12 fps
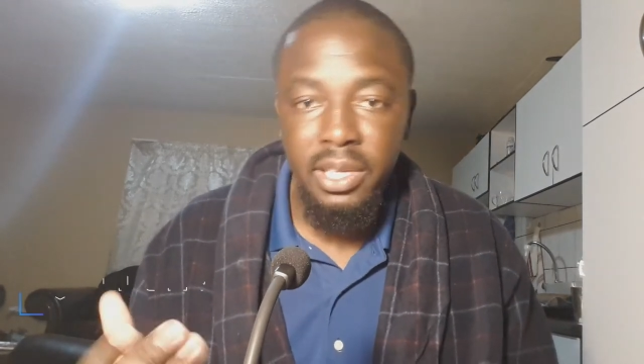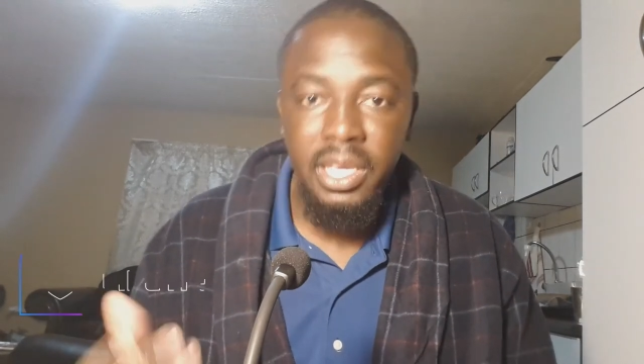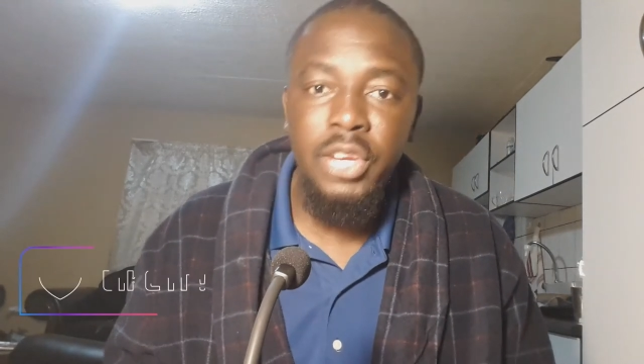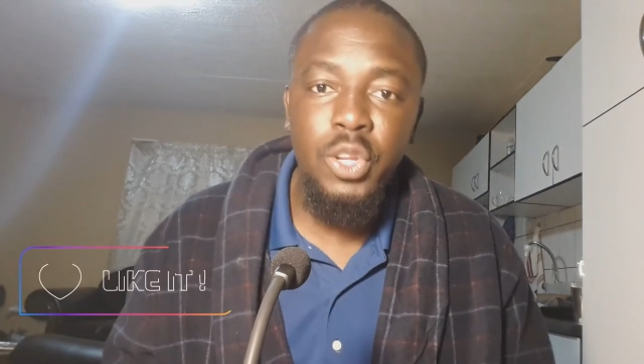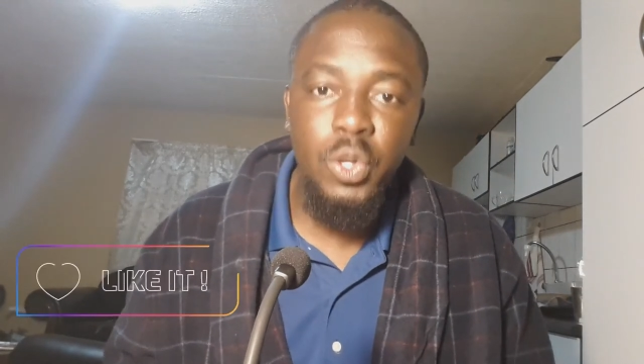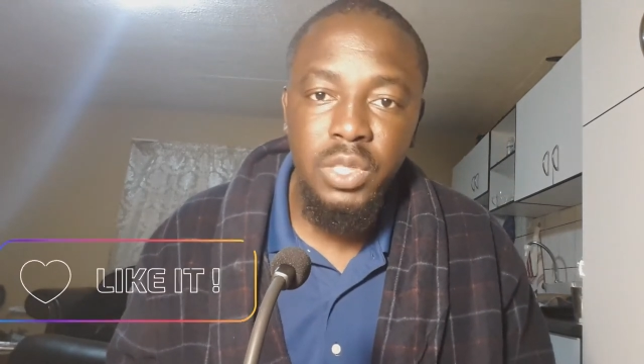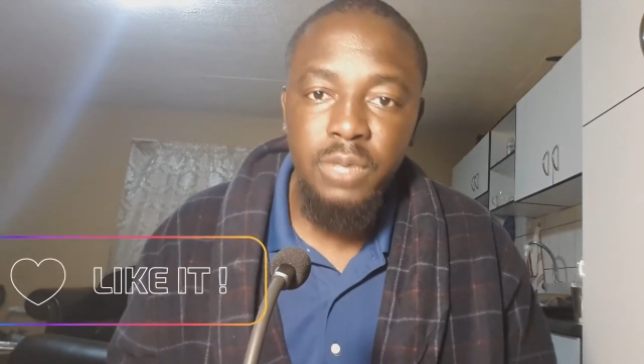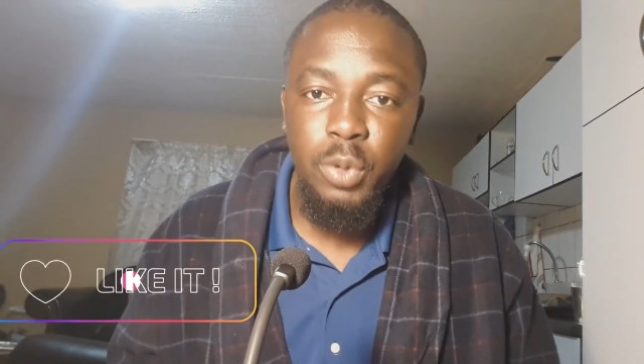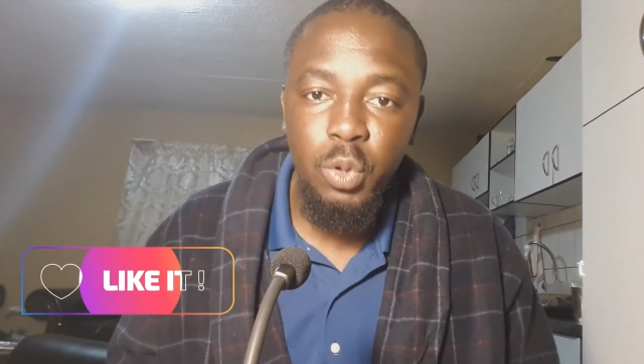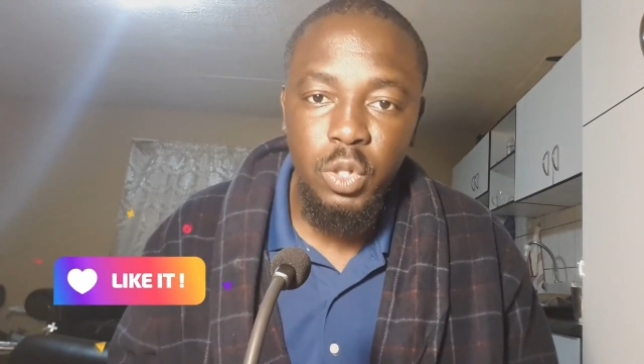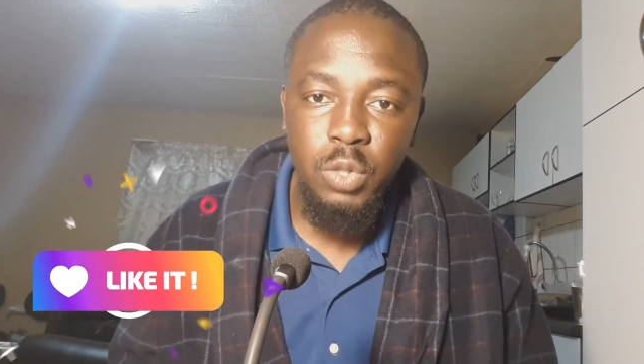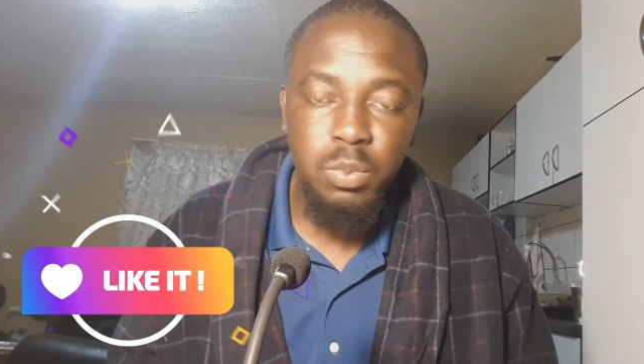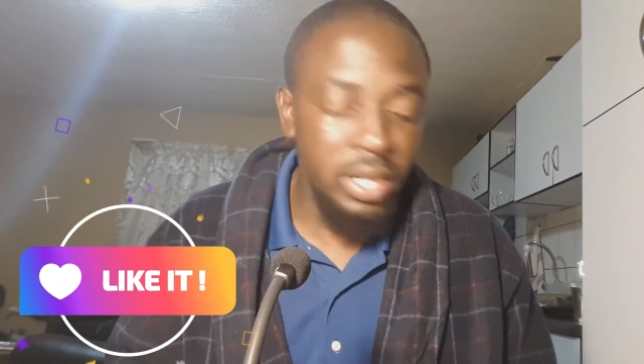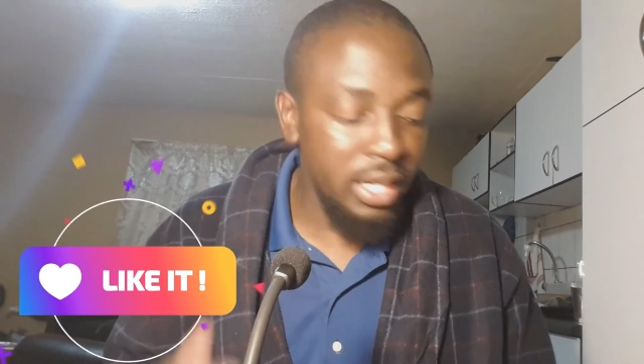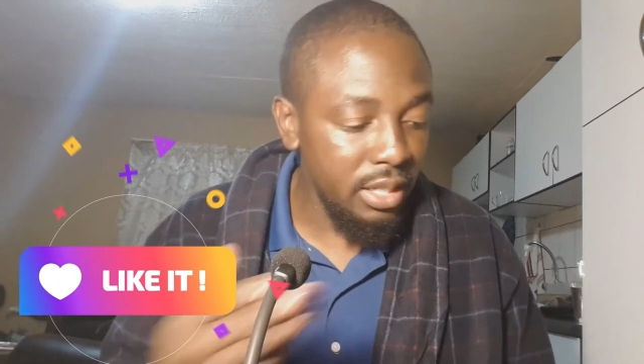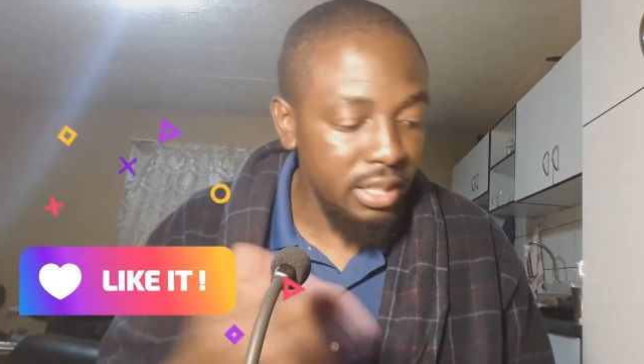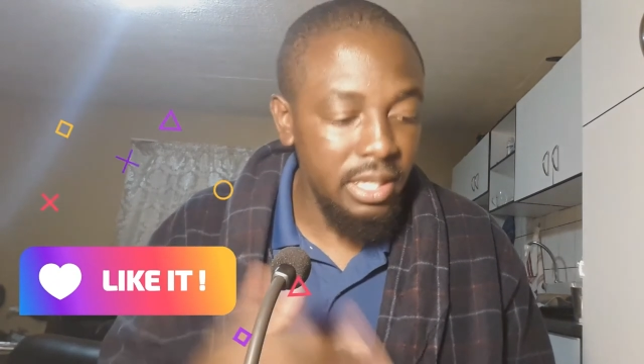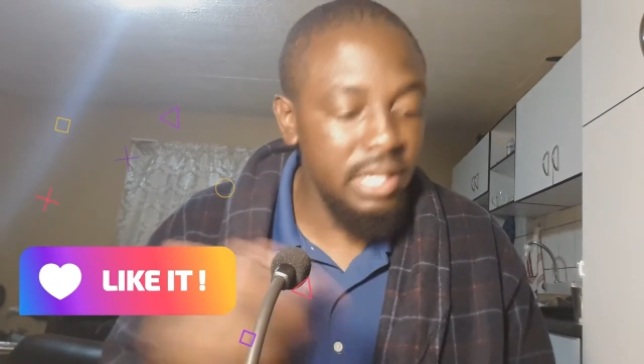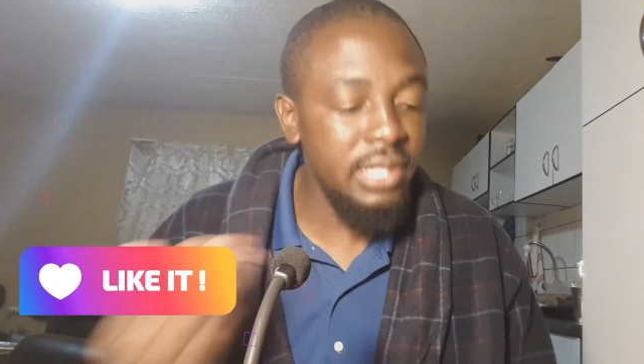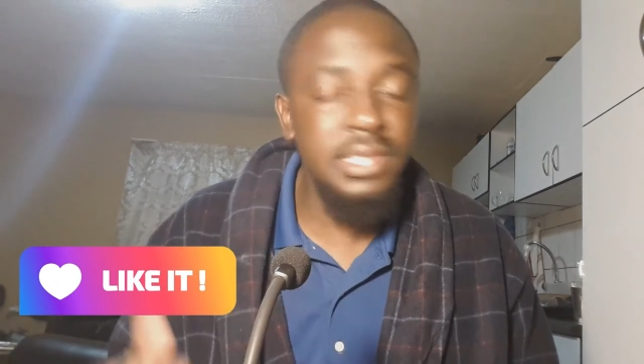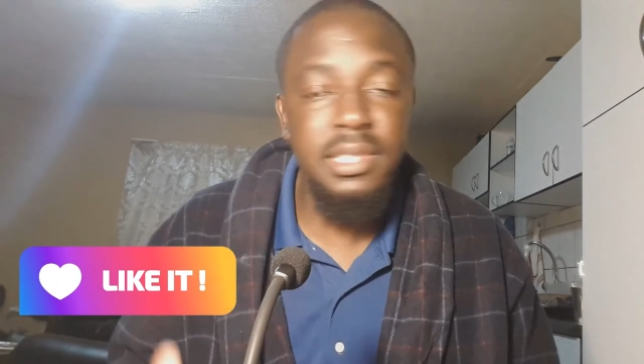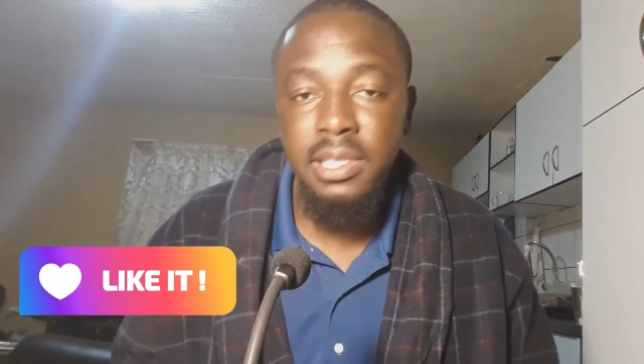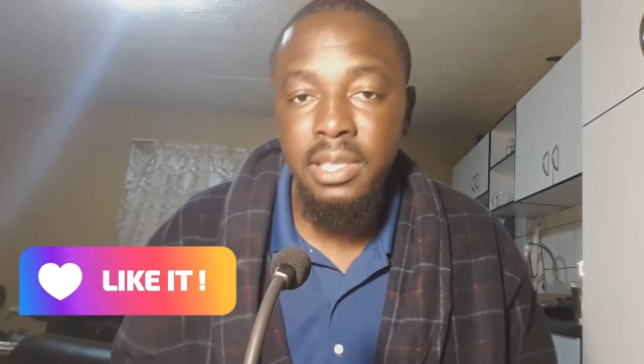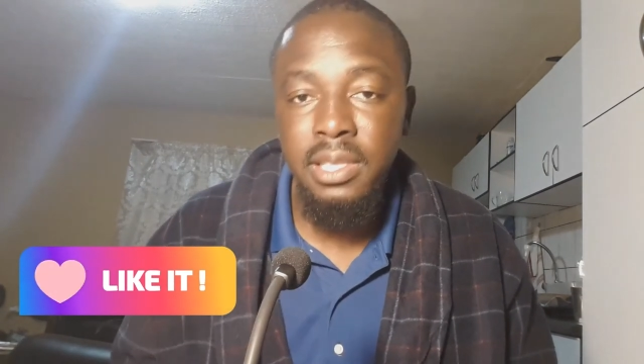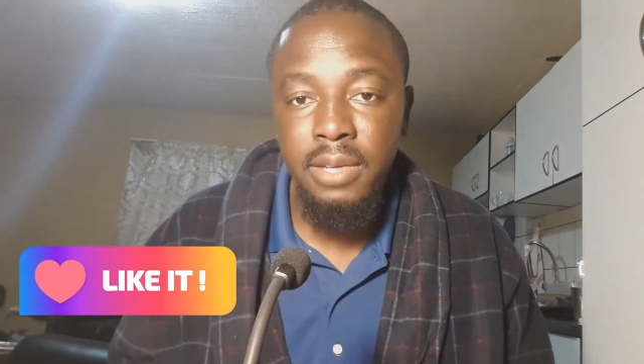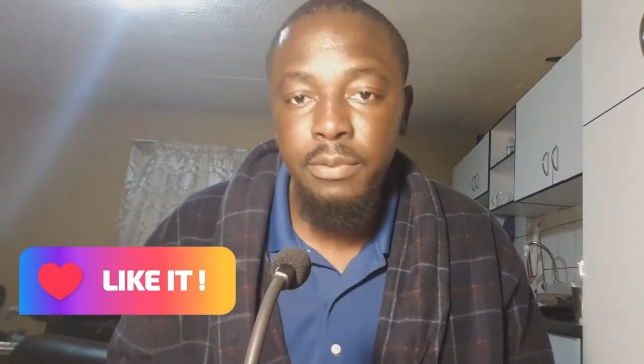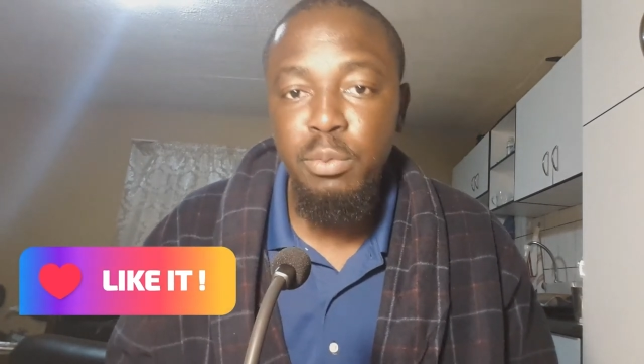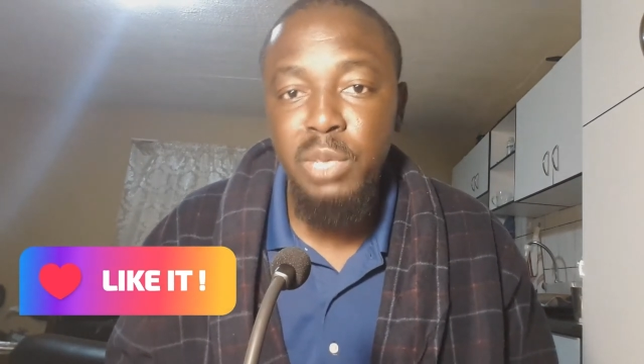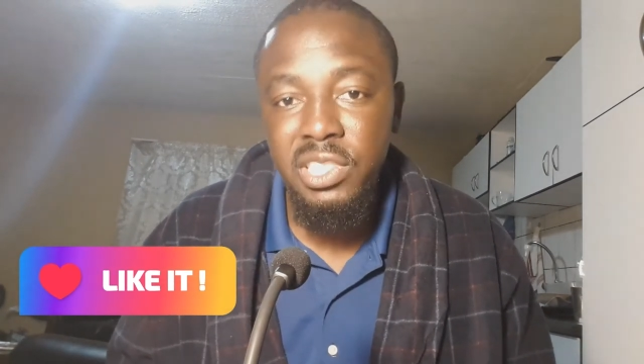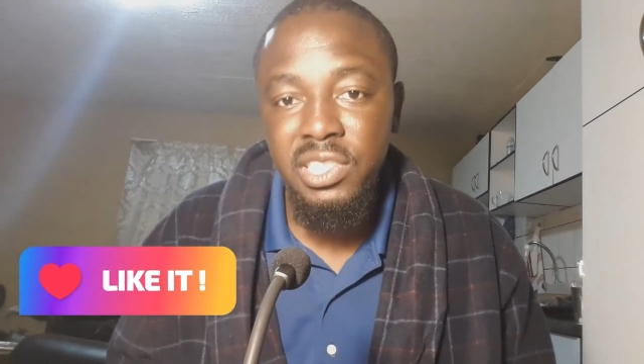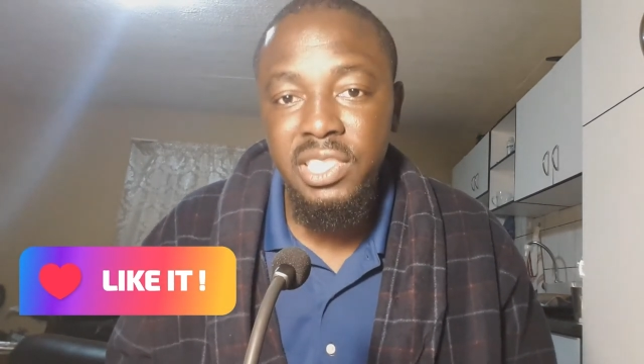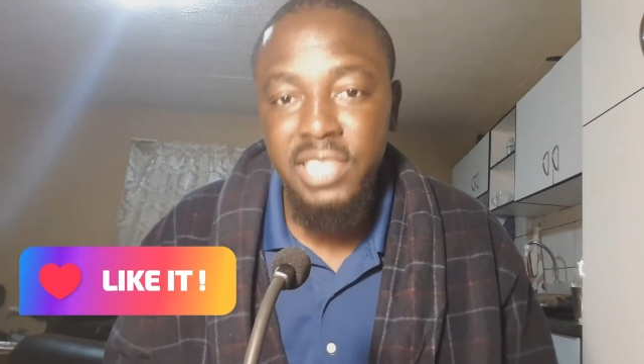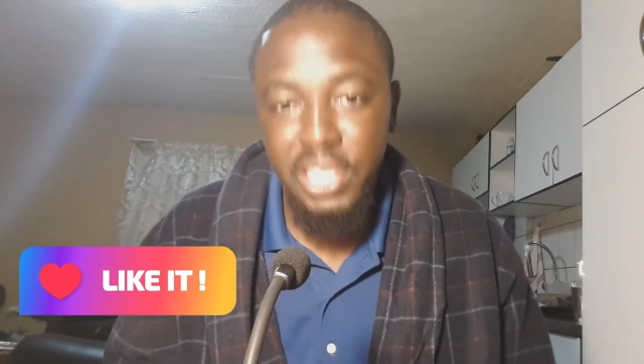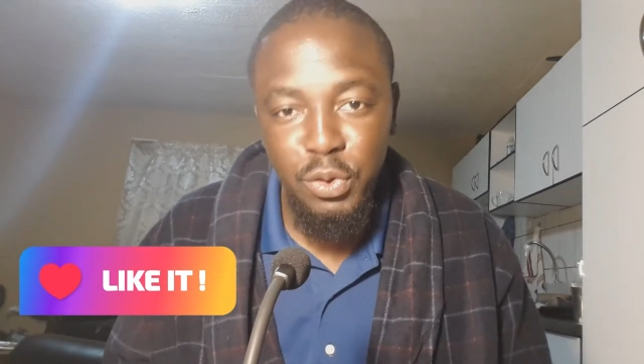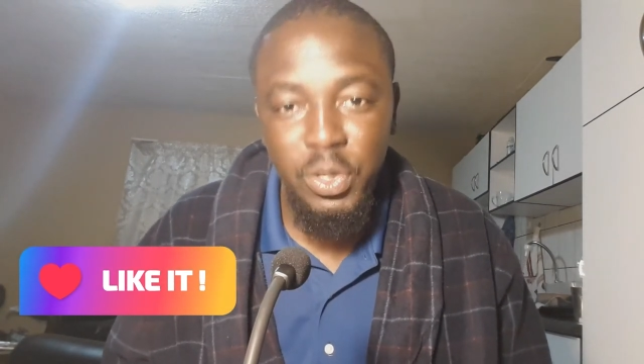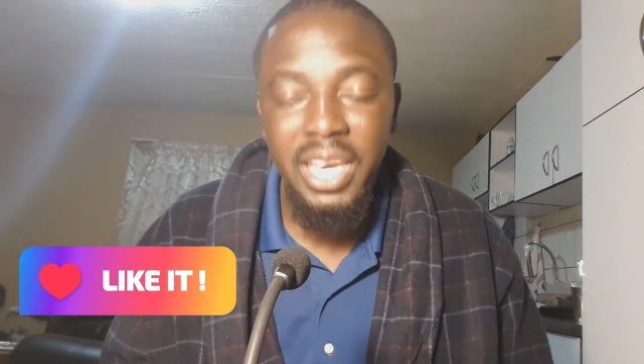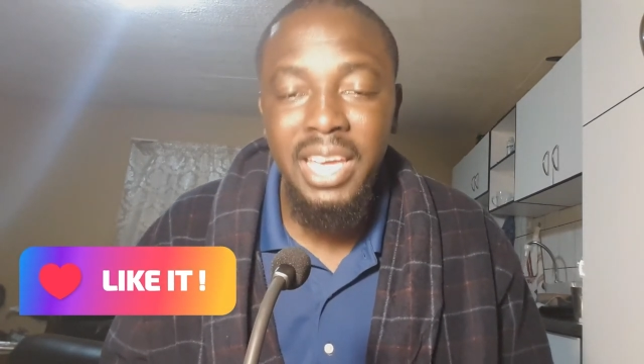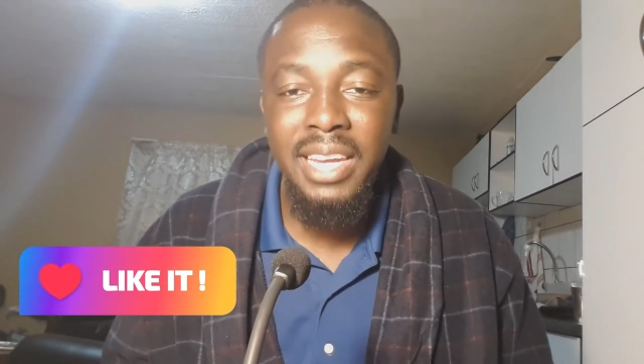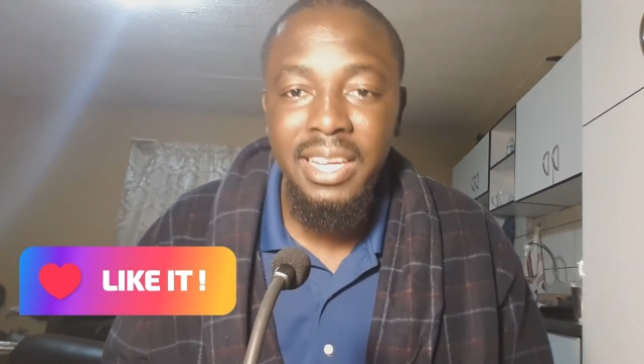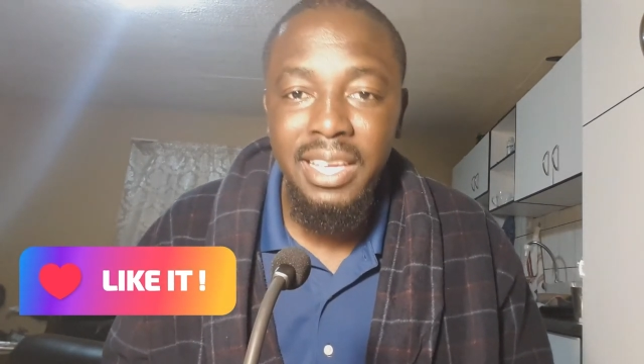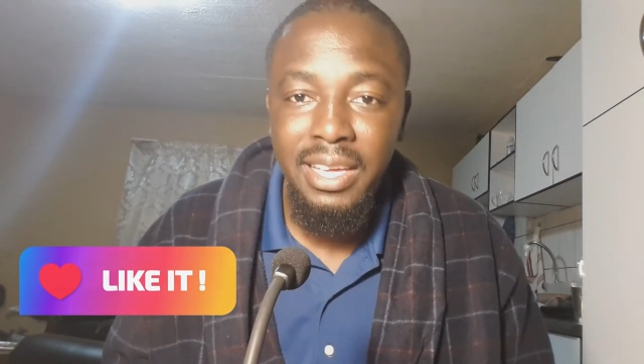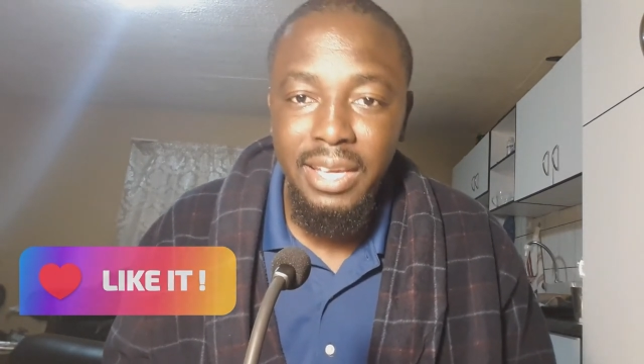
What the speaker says: Can you use it for crossbreeding? As the information just said, you can.